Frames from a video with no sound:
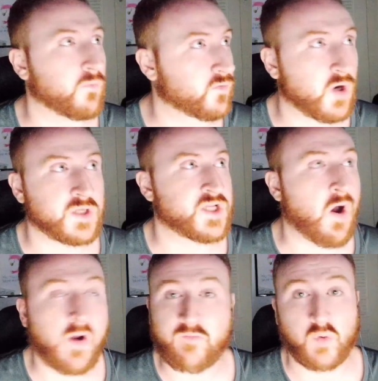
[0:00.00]
Turns
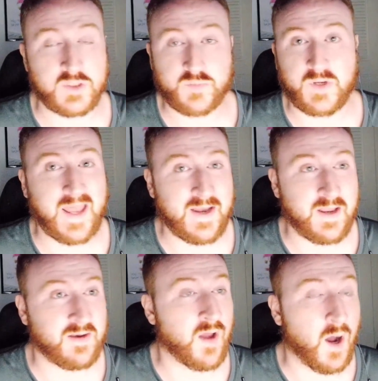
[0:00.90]
out everyone's been getting
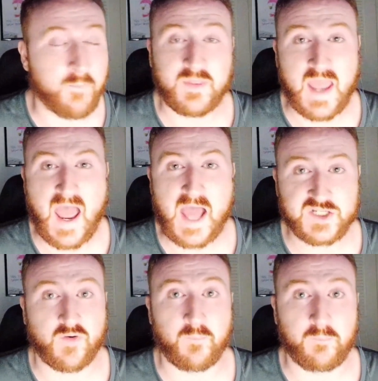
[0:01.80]
it up the ass
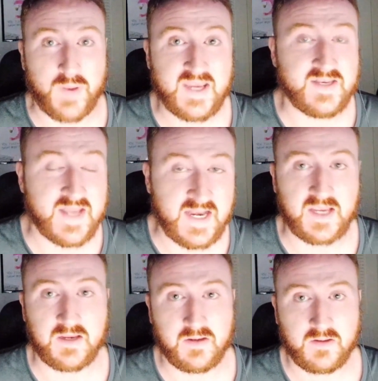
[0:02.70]
from P Diddy,
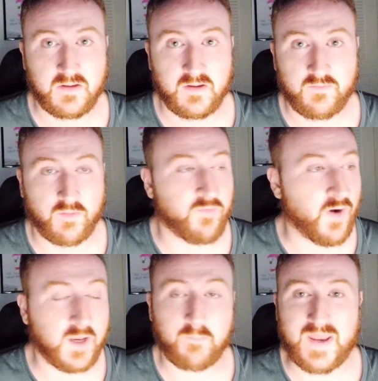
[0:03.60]
from
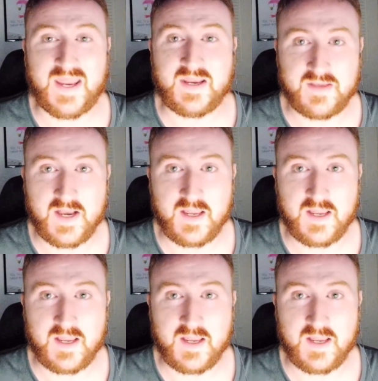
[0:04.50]
fucking P Diddy, the